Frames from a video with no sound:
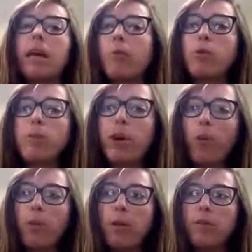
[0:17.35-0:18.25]
It will be
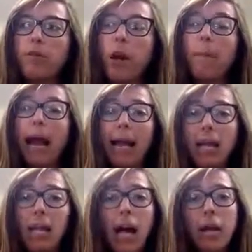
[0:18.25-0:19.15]
open from 8
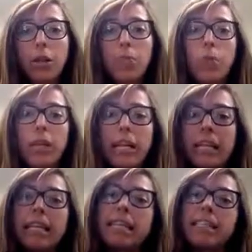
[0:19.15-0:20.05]
o'clock in the
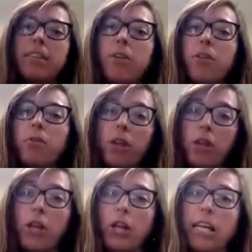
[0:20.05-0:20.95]
morning until
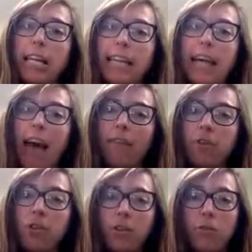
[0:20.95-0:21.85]
3:30 in the
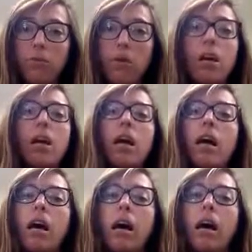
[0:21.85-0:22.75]
afternoon.
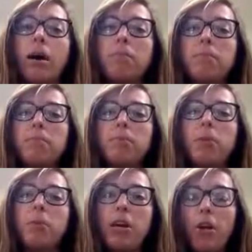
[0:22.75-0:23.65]

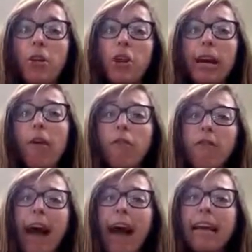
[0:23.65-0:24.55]
So be on the lookout for
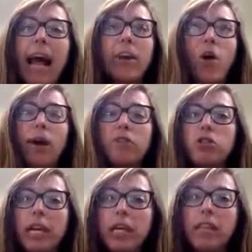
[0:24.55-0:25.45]
that. I know I've
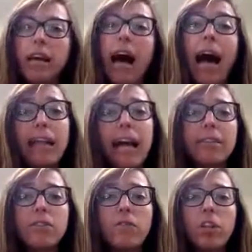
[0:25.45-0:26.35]
shared the
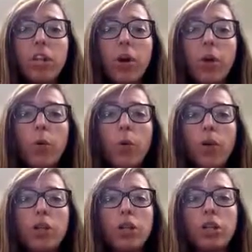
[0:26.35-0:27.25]
highlights video
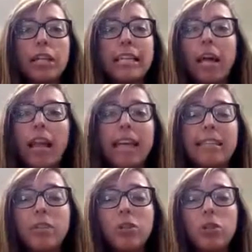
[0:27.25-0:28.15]
with your ELA
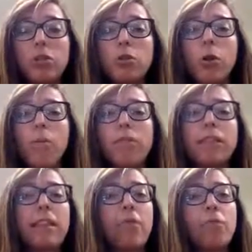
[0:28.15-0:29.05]
teachers, so
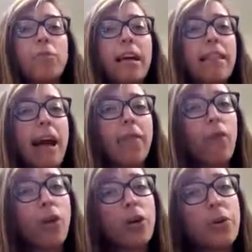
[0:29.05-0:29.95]
hopefully they will play that
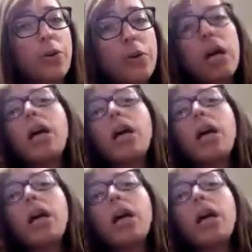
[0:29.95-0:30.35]
for you.